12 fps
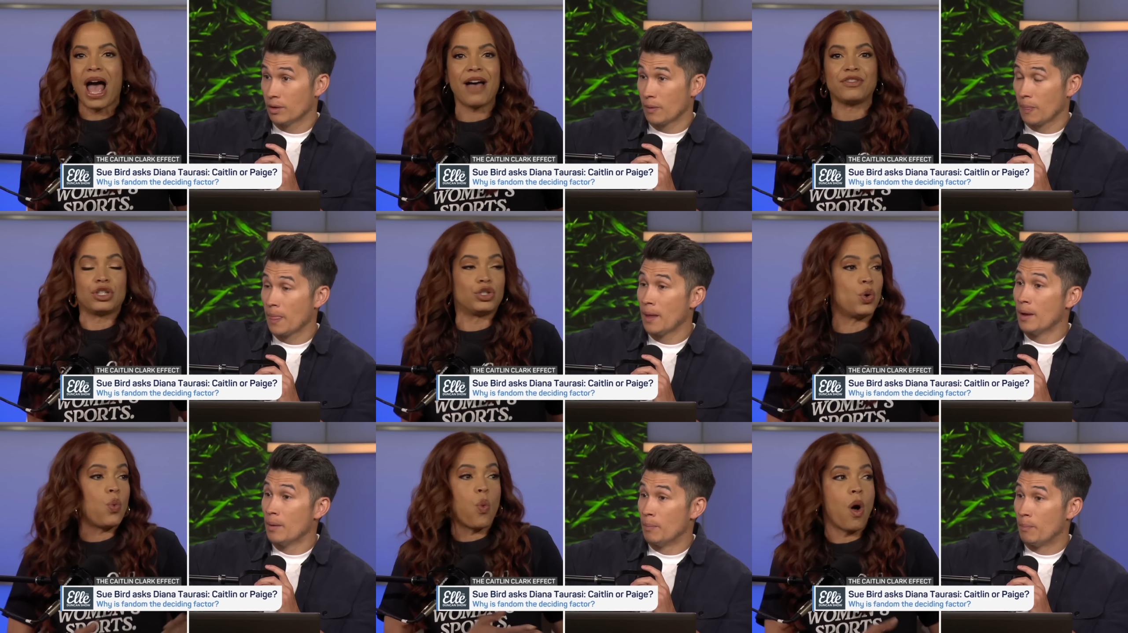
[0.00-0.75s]
Speaker 1: have to
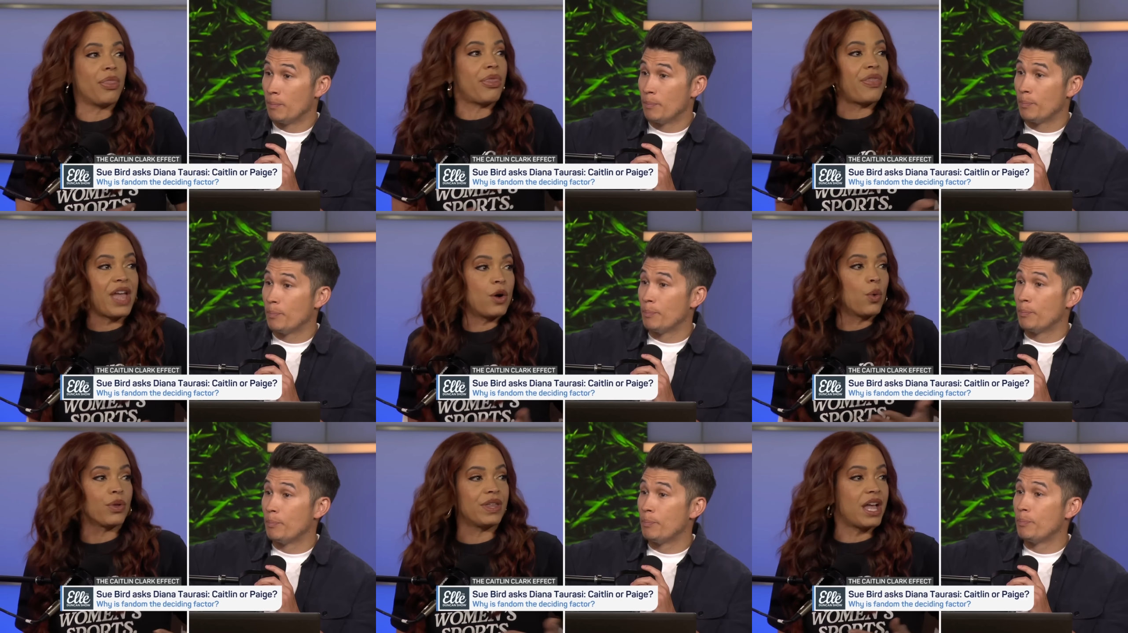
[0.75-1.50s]
do one thing
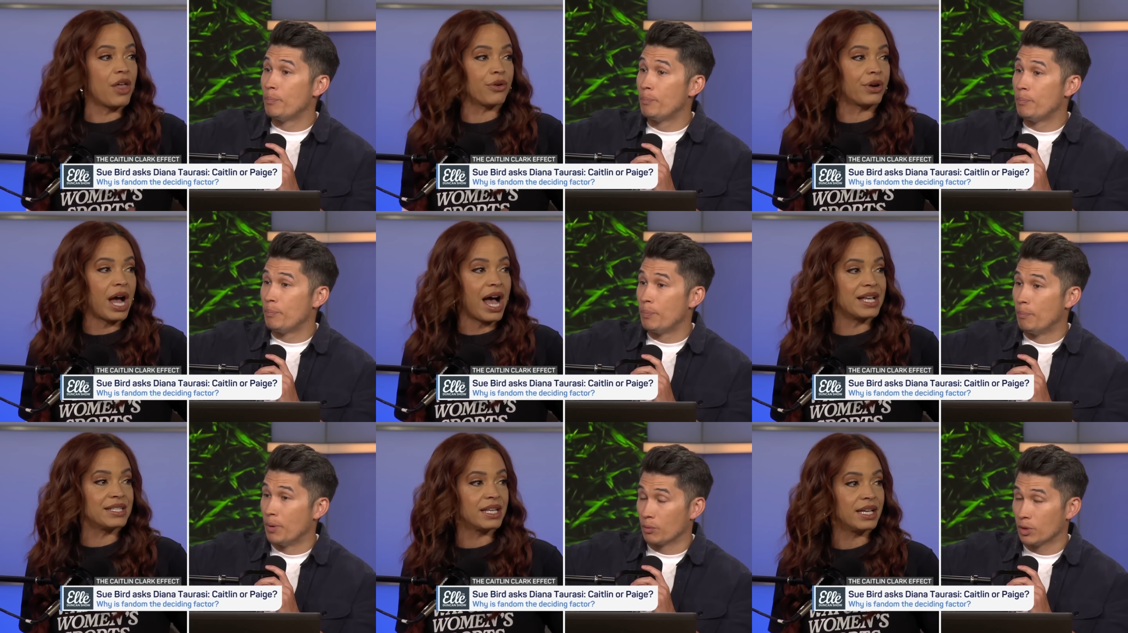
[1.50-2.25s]
or the other,
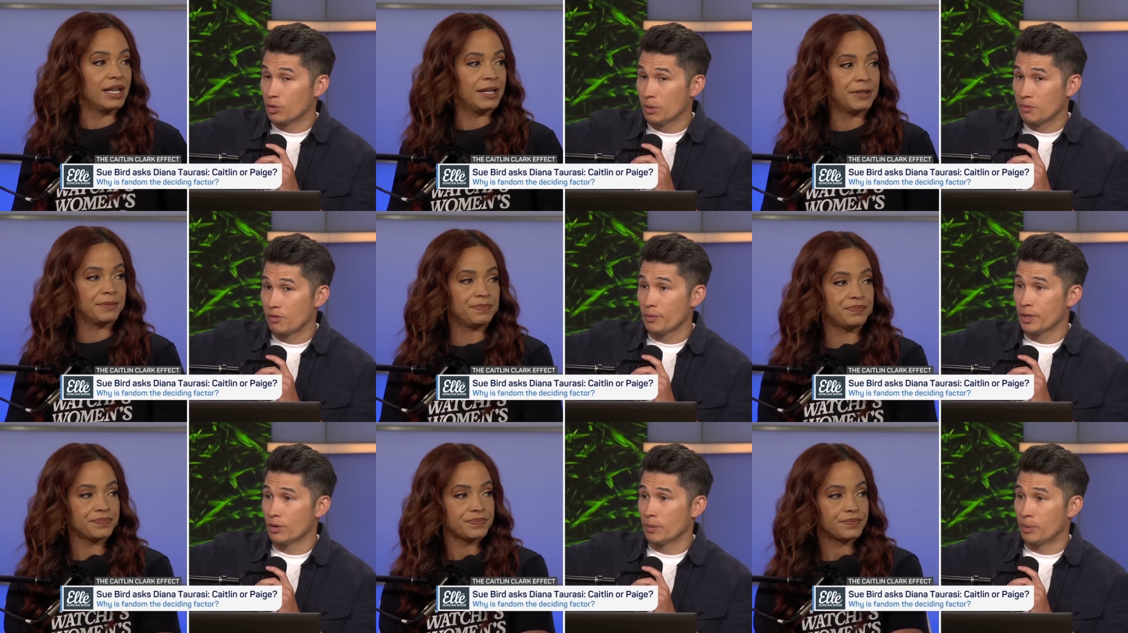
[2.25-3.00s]
guys. But real
Speaker 2: quick before we
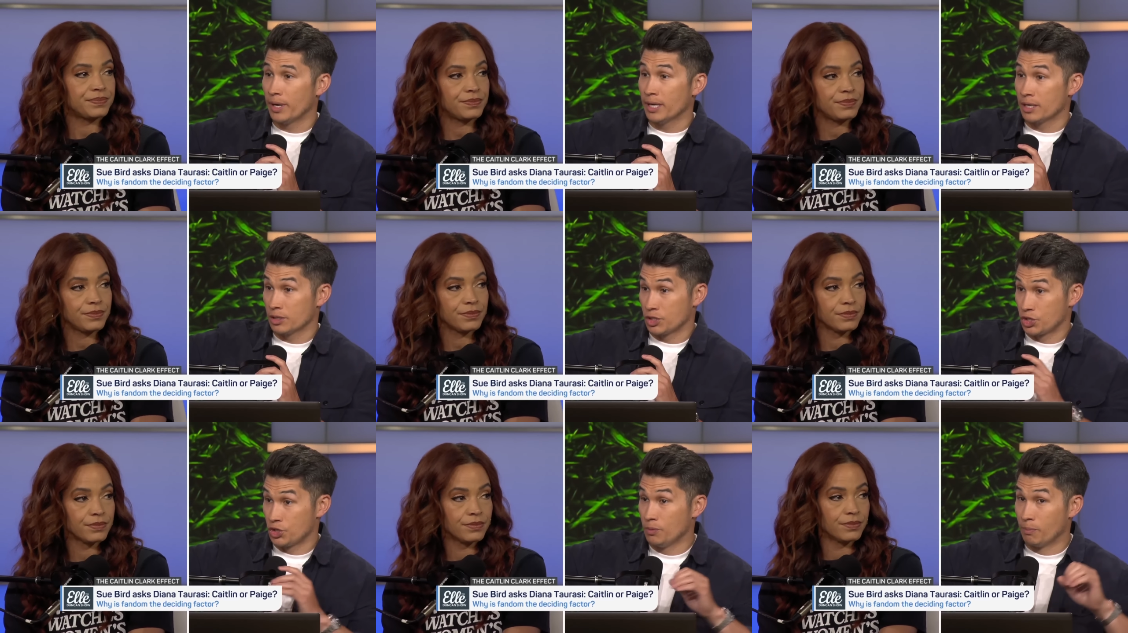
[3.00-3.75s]
go to break,
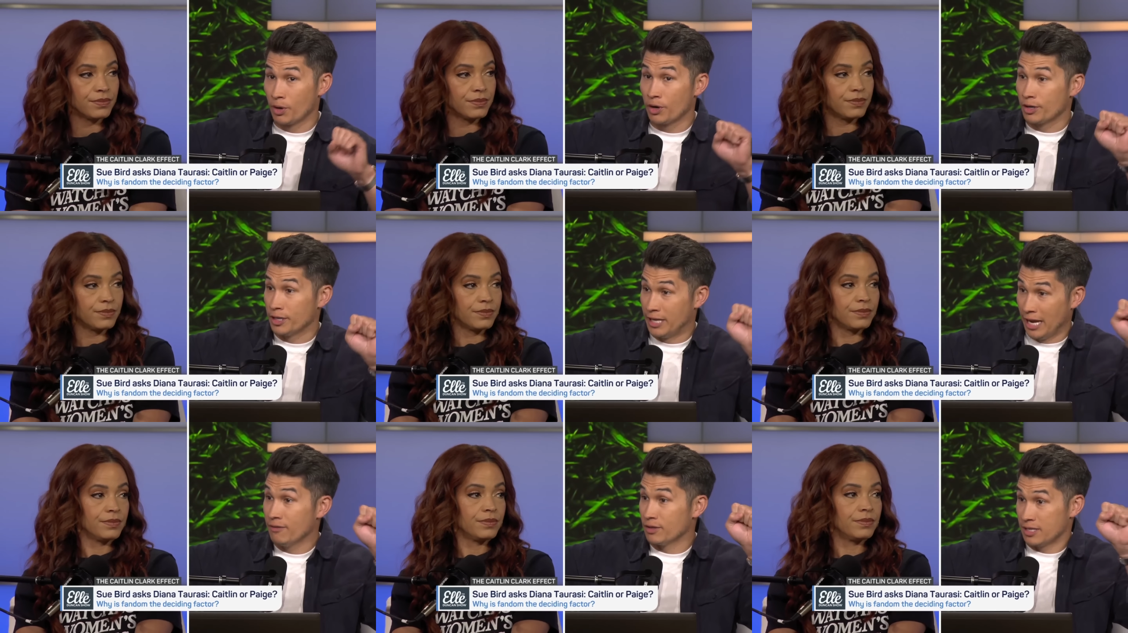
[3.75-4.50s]
Sue Bird
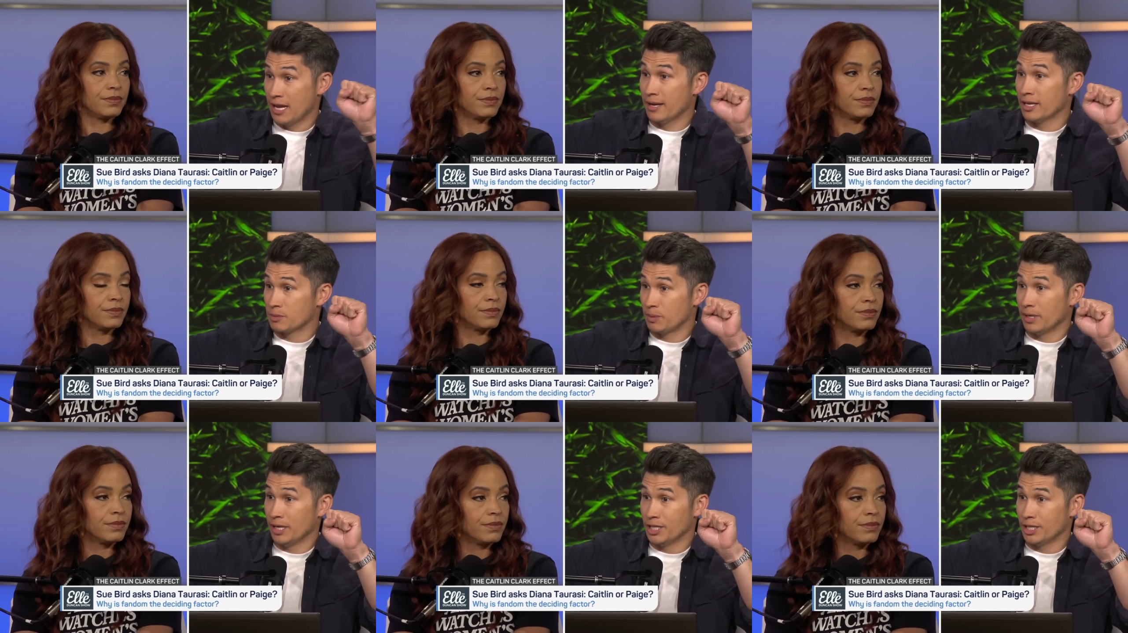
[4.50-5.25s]
gave us that
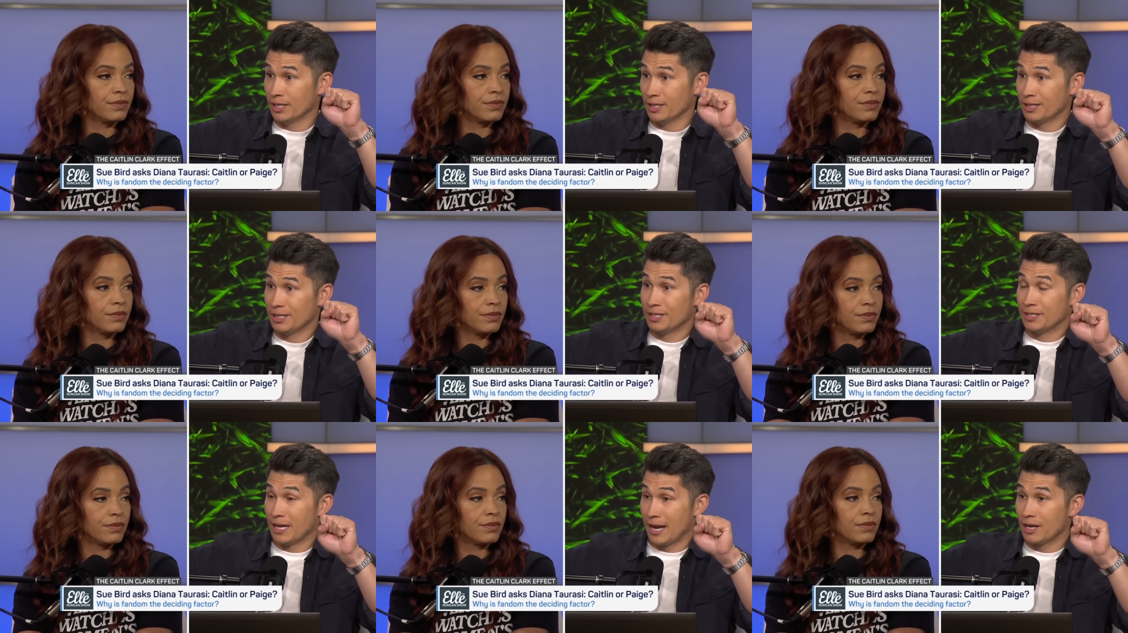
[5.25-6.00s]
explanation.
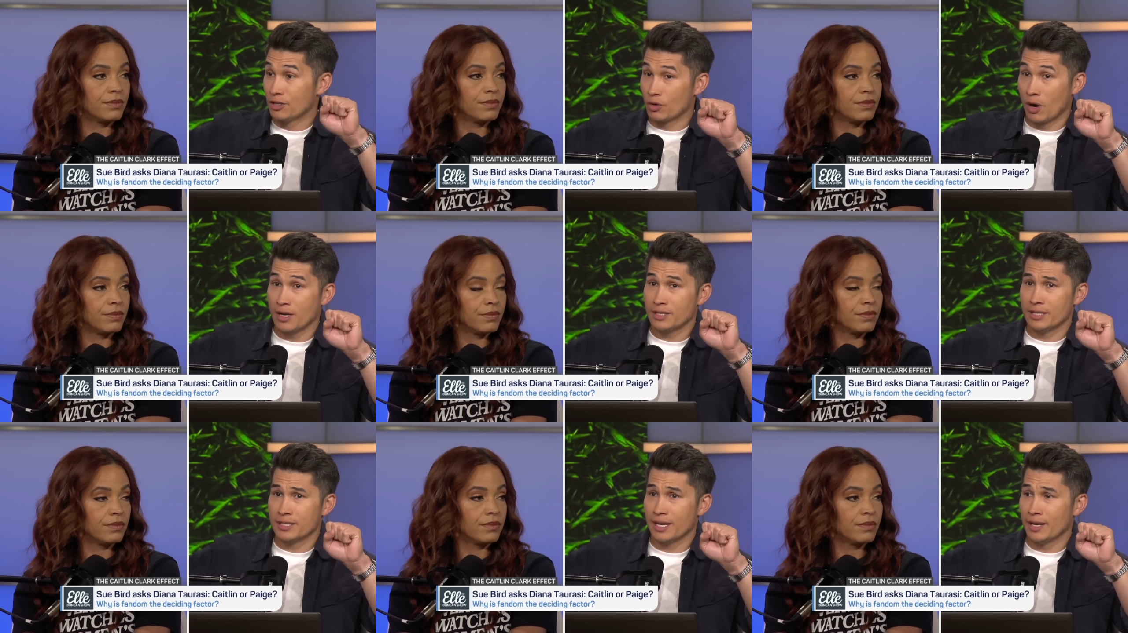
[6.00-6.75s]
Diana
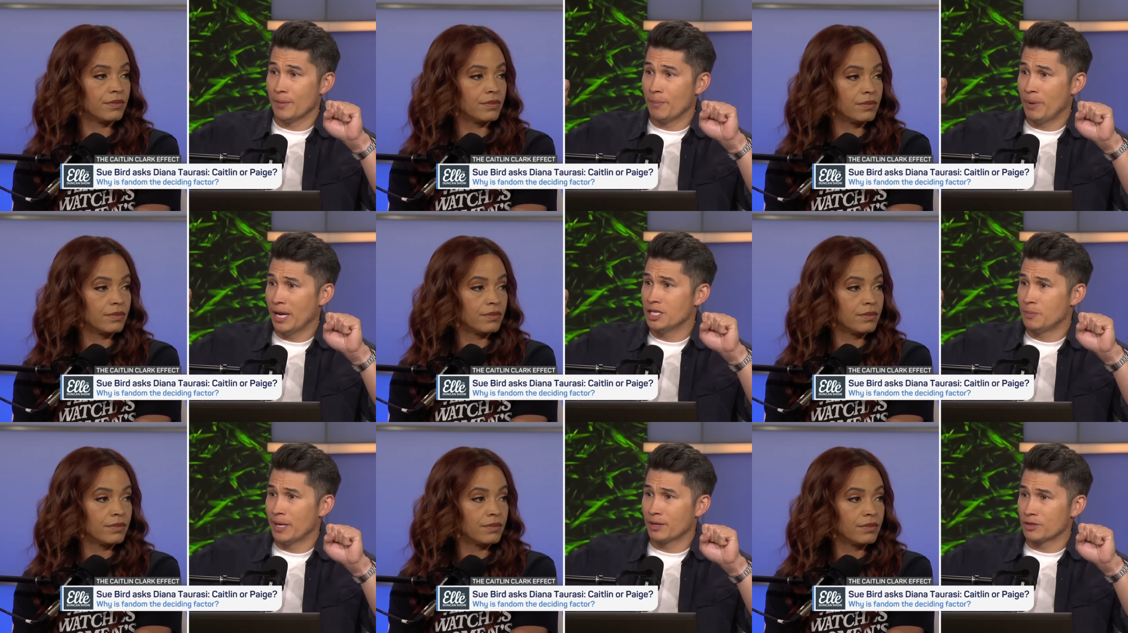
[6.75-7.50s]
Taurasi said
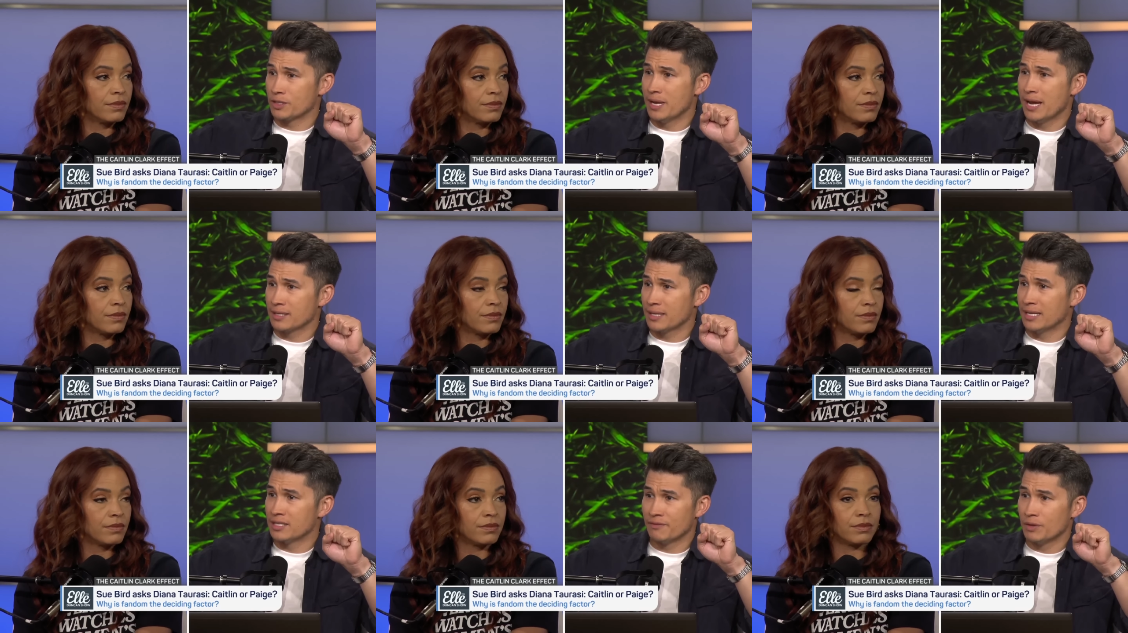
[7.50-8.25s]
Paige Bueckers next
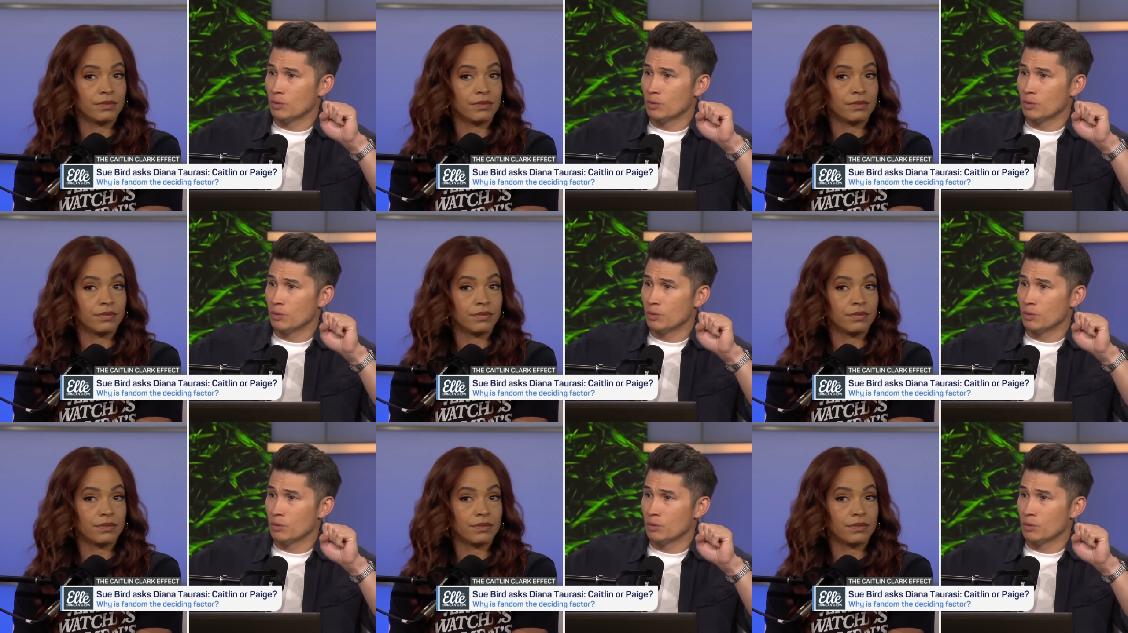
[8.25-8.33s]
as if